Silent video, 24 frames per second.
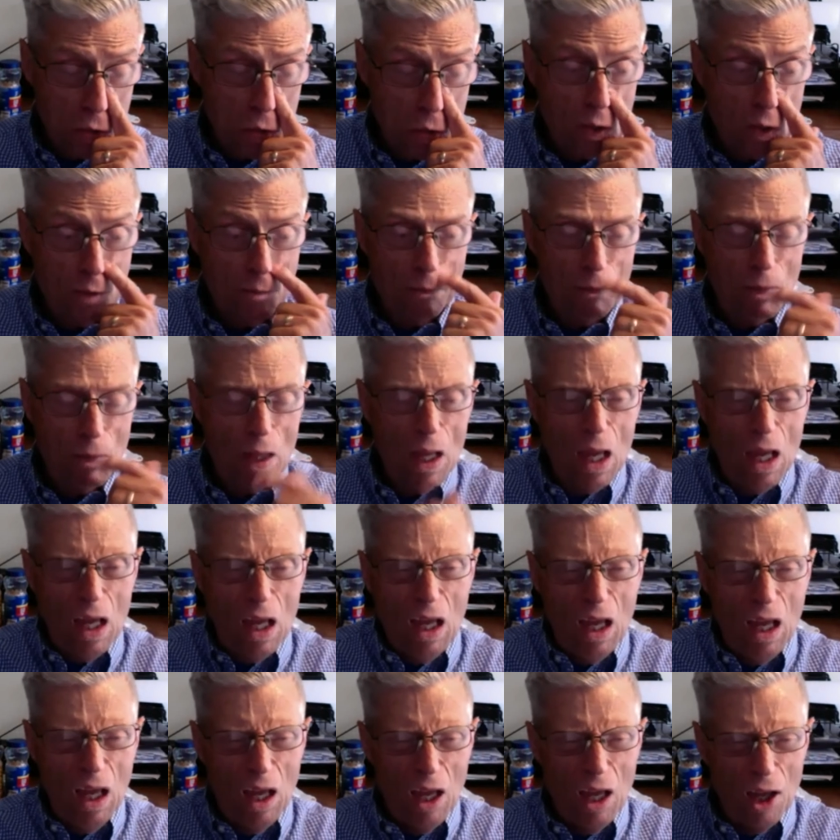to it.
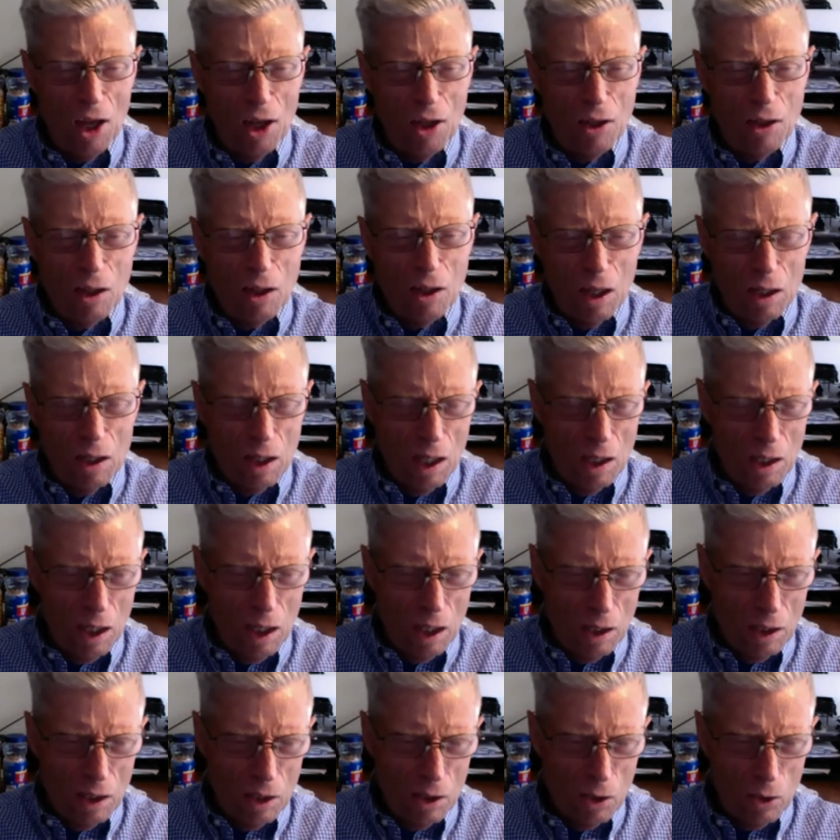And
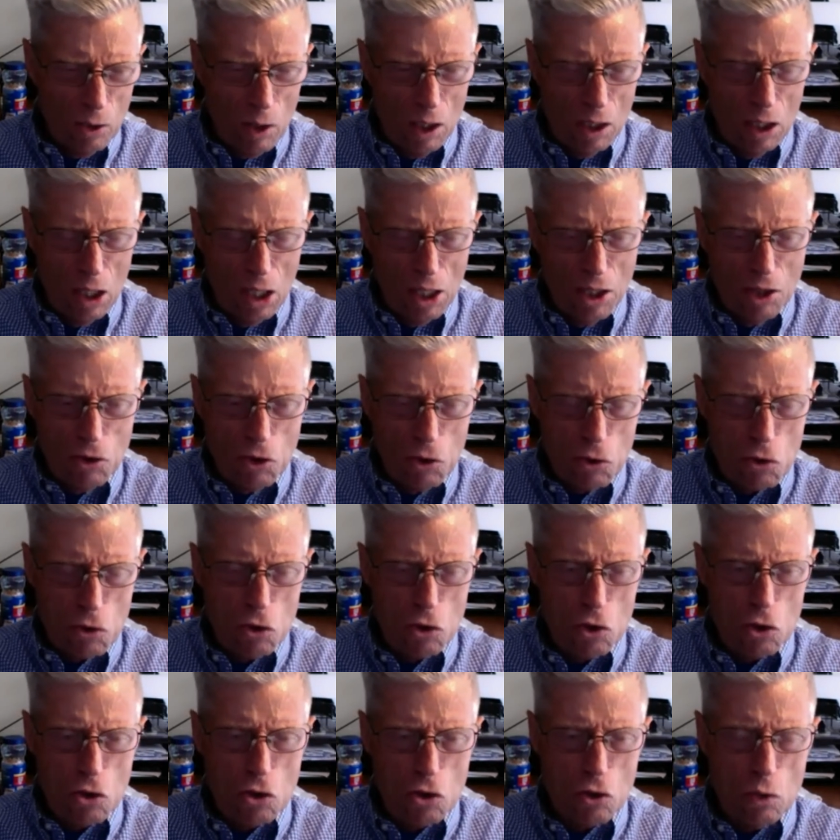you know, I like
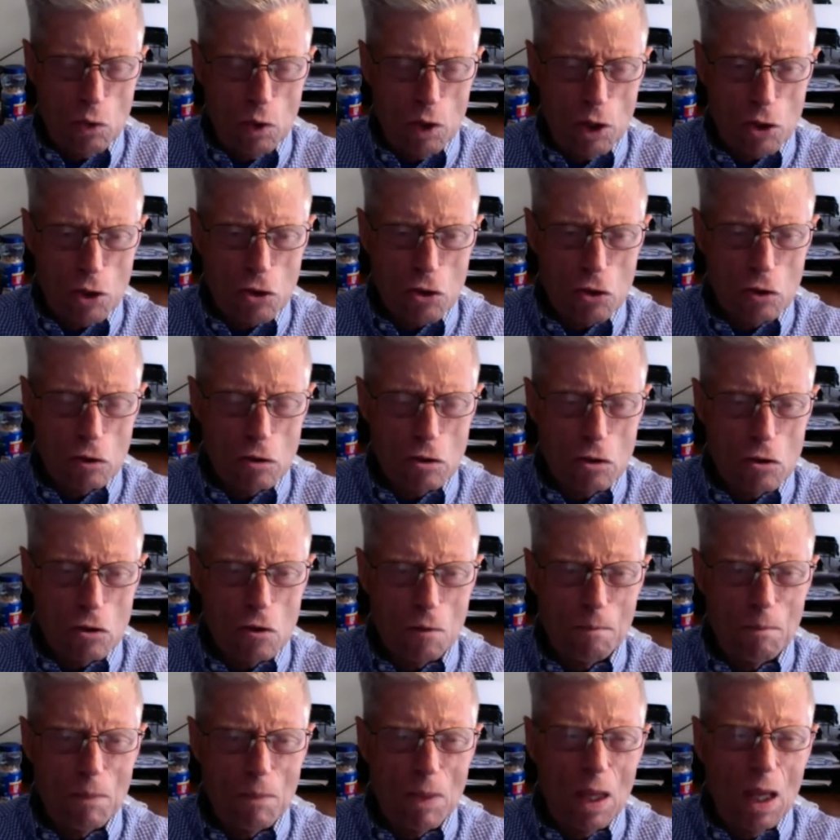those
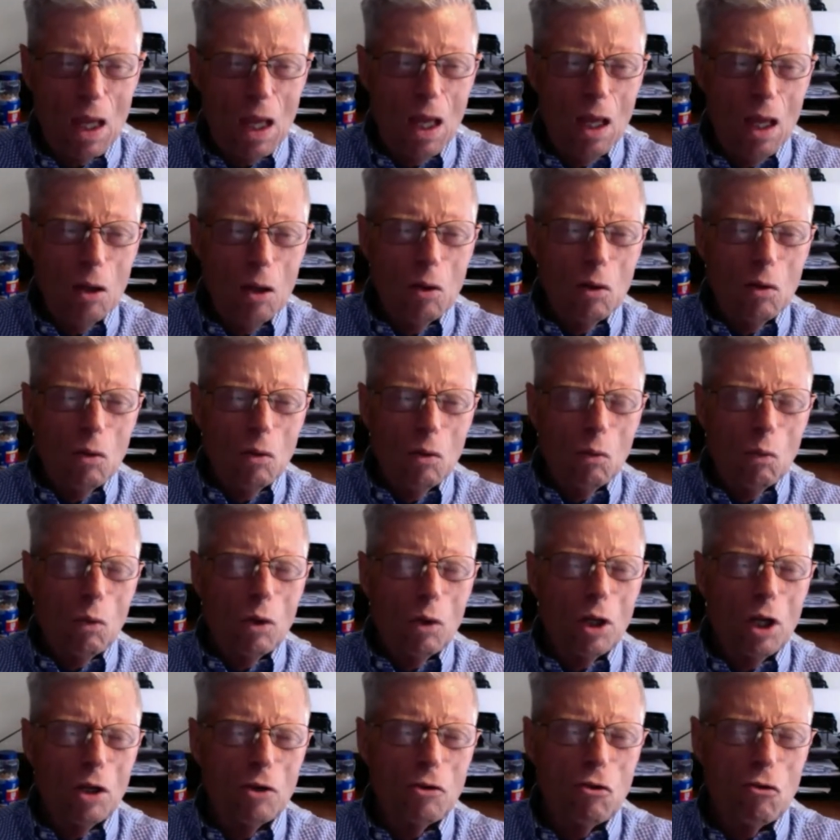situations.
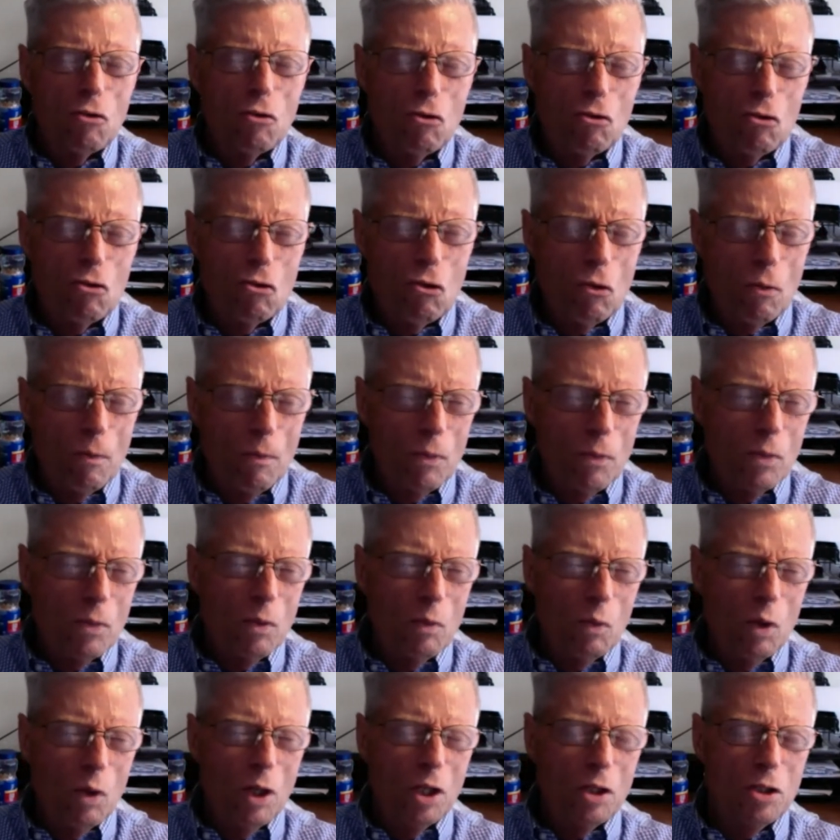What I
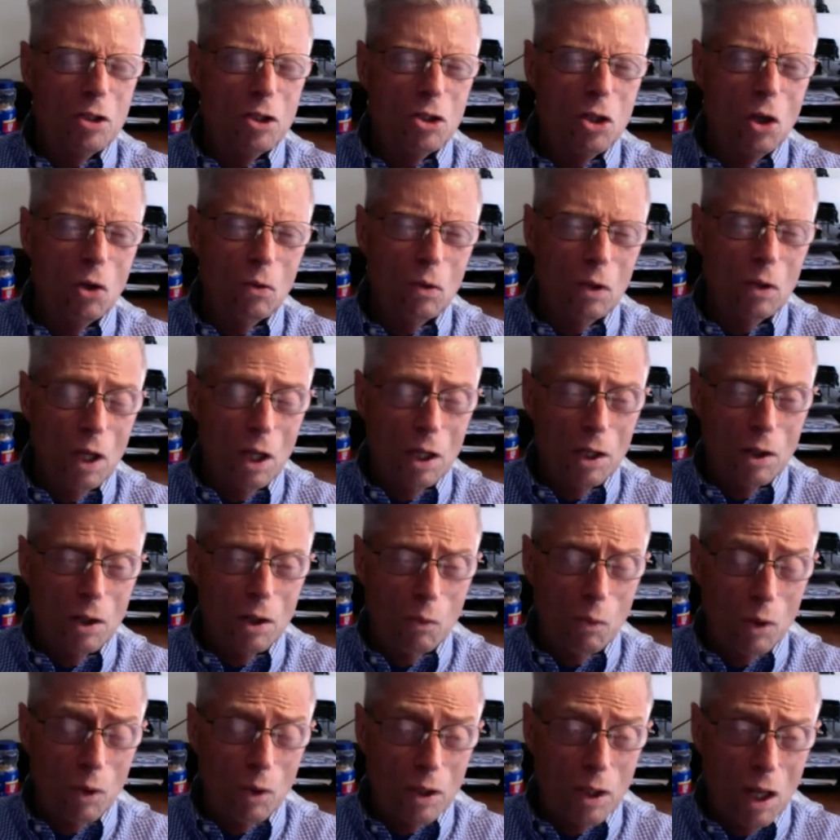don't like
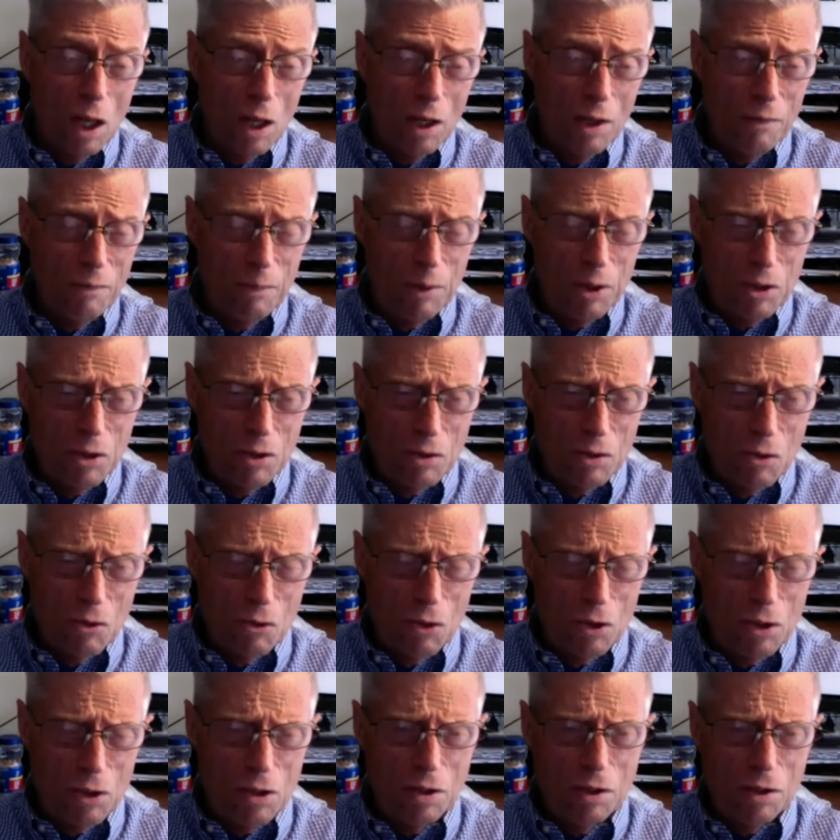when I've been
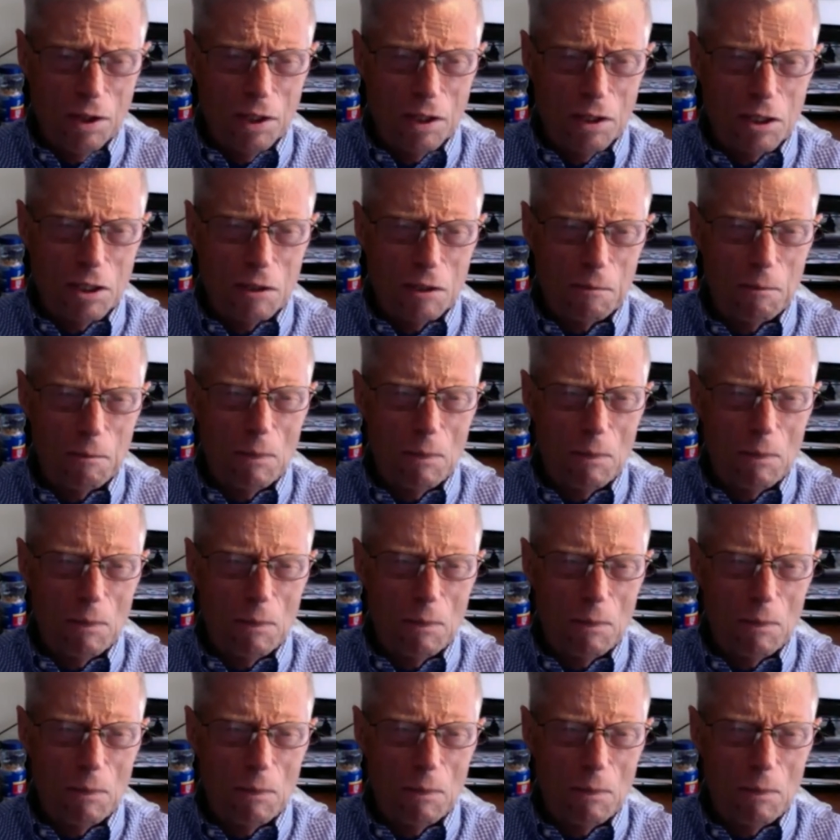critiqued